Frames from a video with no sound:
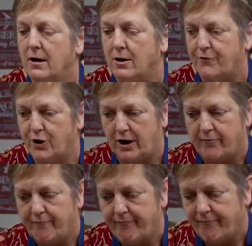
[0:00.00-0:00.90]
Over
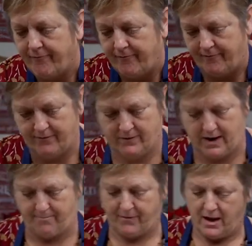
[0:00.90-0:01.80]
here?
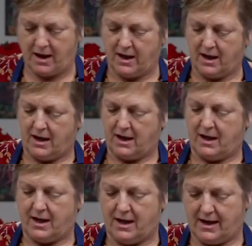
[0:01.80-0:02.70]
Okay.
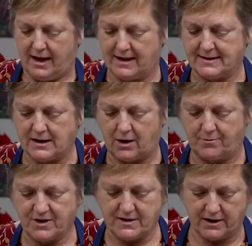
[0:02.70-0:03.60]
And so
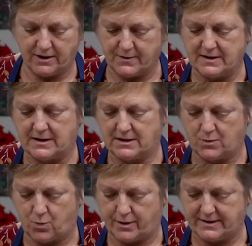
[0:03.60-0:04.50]
I'm just gonna use this
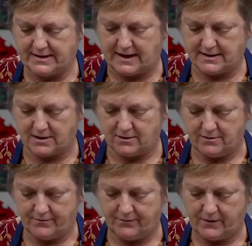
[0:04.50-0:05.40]
word
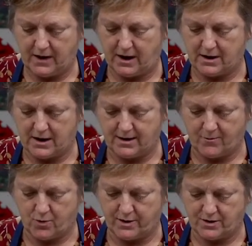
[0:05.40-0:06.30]
stencil and I'm
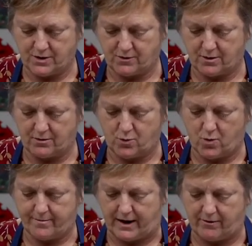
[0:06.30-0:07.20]
going to go
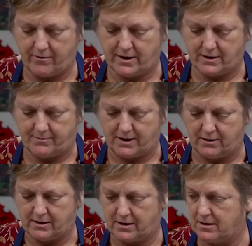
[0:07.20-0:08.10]
gourmet right in the
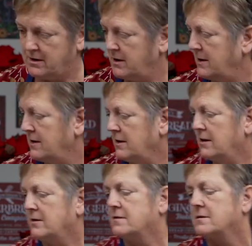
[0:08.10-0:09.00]
middle there.
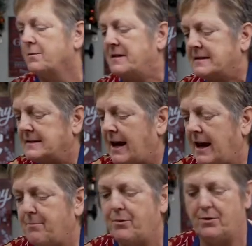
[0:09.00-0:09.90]
Use a little piece of
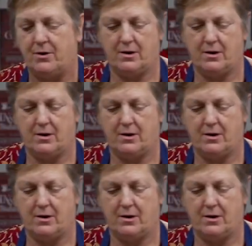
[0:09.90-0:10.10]
tape.